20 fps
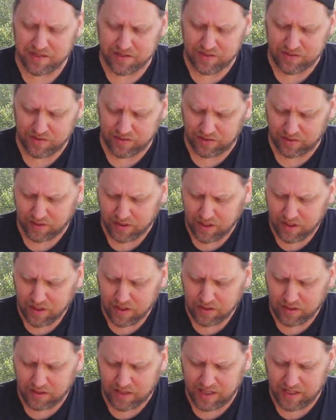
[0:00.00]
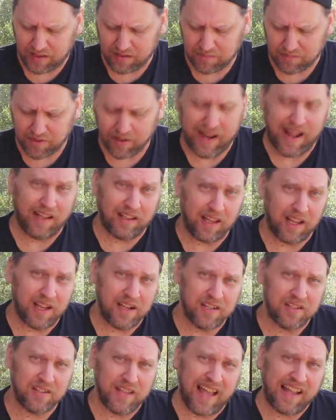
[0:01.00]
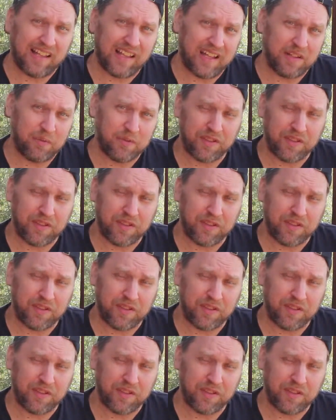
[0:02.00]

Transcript: And so the kingdom, they're allied